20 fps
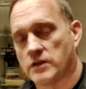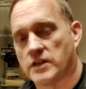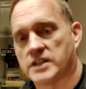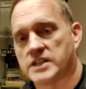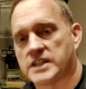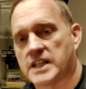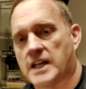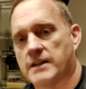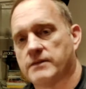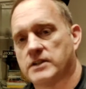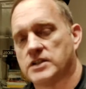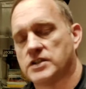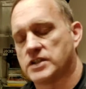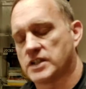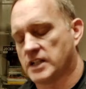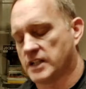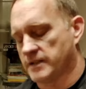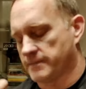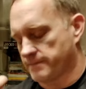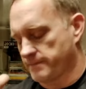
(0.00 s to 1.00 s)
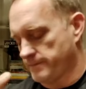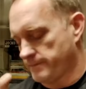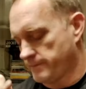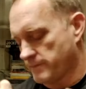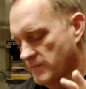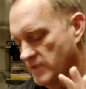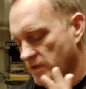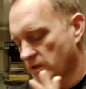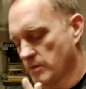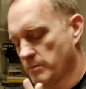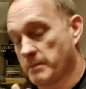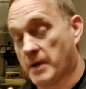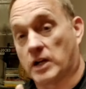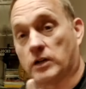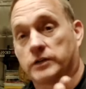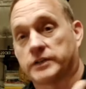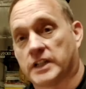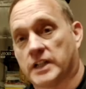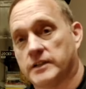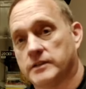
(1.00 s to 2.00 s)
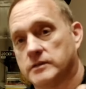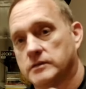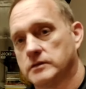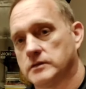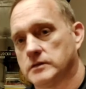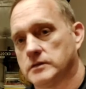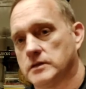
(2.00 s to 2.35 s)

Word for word: or the Savage uh, barrel nut.